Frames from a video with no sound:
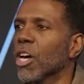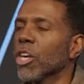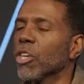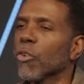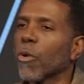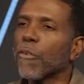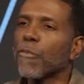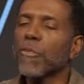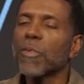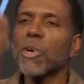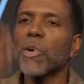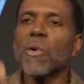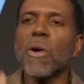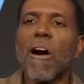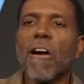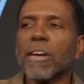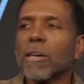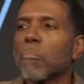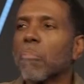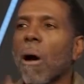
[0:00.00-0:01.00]
Your
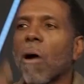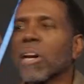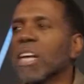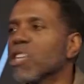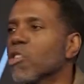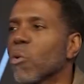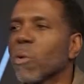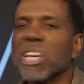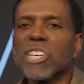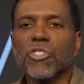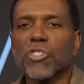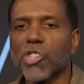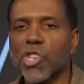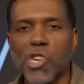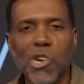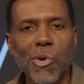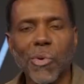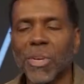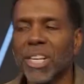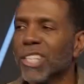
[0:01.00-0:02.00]
inferiority brought in your
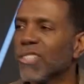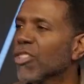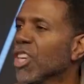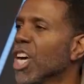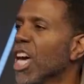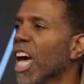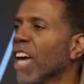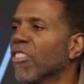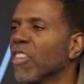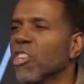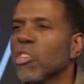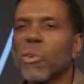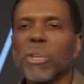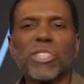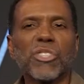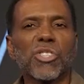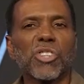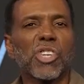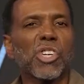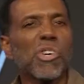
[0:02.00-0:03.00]
insecurities, and then your
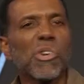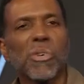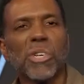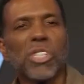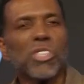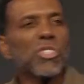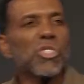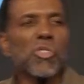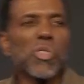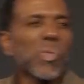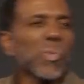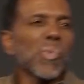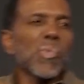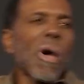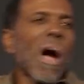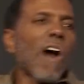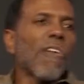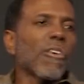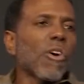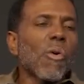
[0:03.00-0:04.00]
insecurities you threw
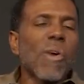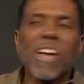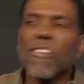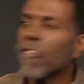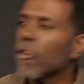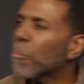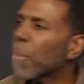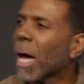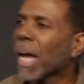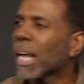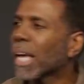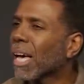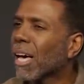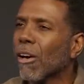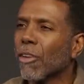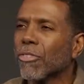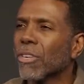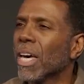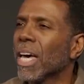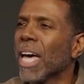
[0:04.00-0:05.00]
out on everybody
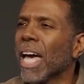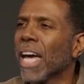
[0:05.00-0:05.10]
else,